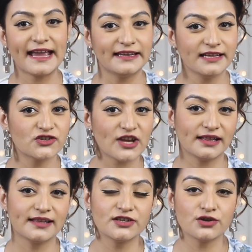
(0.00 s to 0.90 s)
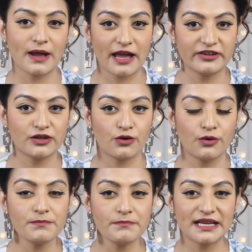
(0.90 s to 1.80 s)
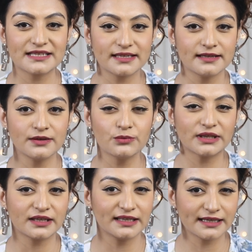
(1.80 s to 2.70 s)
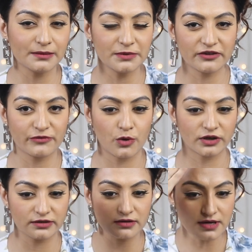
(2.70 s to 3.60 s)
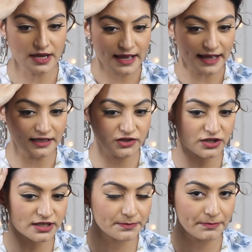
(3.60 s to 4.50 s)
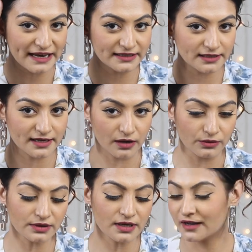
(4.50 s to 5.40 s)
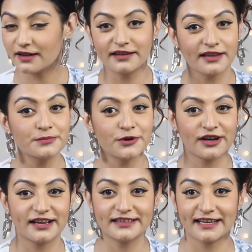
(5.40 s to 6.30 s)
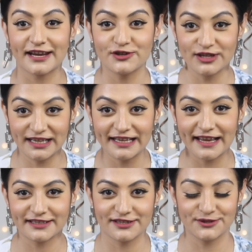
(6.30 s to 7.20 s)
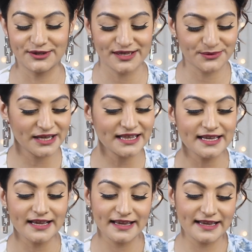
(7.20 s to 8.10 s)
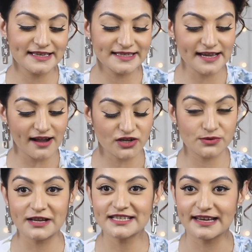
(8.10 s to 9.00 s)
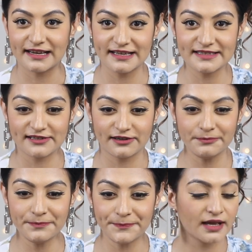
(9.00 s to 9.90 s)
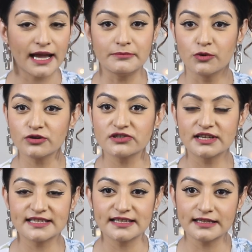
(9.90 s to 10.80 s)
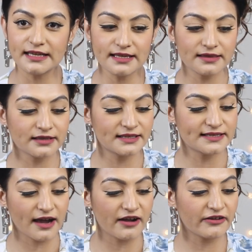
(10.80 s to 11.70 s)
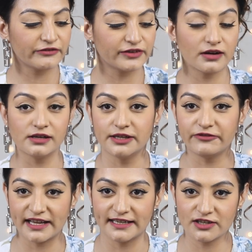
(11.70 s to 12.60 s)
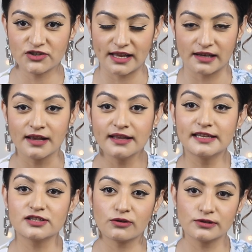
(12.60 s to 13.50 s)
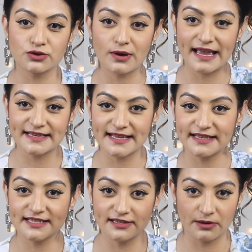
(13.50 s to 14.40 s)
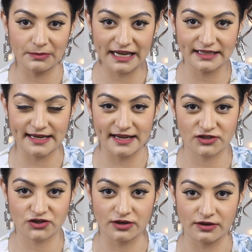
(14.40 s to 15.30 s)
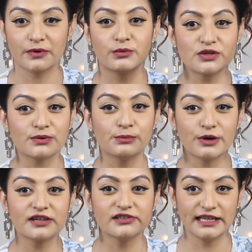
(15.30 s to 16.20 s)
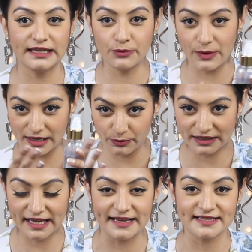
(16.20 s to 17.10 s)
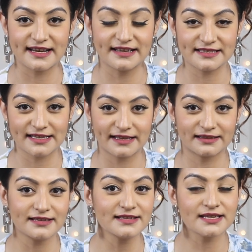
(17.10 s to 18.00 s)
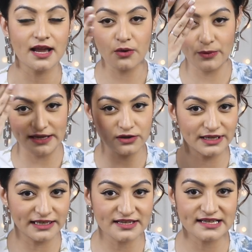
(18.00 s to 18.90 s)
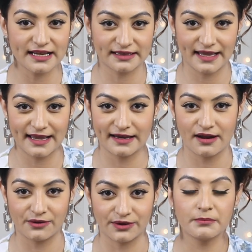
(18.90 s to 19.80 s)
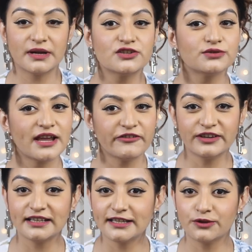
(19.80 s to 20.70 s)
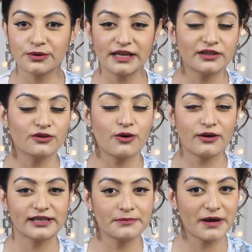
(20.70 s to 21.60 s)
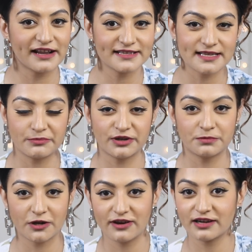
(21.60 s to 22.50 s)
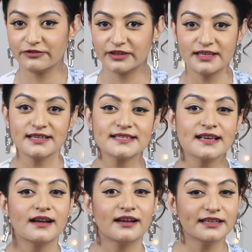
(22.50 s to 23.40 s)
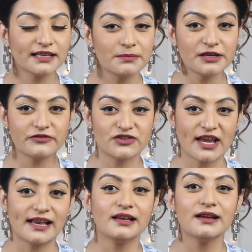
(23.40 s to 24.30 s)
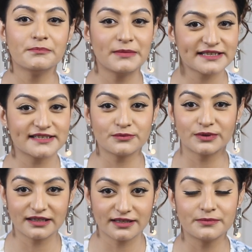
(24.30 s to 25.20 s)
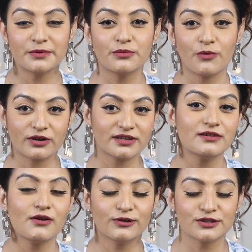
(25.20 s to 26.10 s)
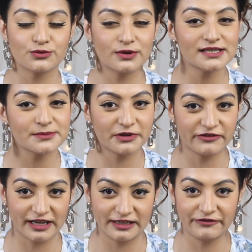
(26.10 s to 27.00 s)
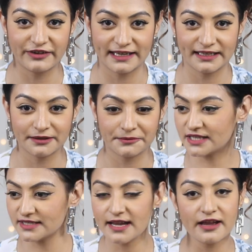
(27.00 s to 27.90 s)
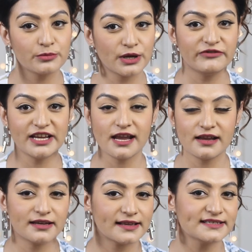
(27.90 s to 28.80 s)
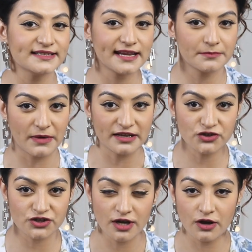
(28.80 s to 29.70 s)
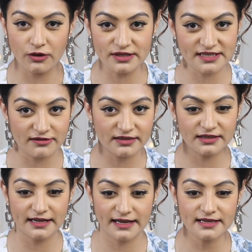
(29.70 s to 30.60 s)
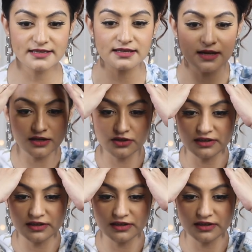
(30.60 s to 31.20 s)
any gel that you have at home, mix it in with a little bit of water and just pat it down. Another product that I really like to do this with is the Ashwa Styling Serum. And most recently, the Dove Curl Defining Gel. This also has that serum-like texture, which will work really well with hairstyles like this, where you need to slick the hair down. But you definitely don't need to go out and buy a separate product for this. A little bit of gel mixed in with a little bit of water also works perfectly fine. Since I have wavy hair, it doesn't take much on certain days to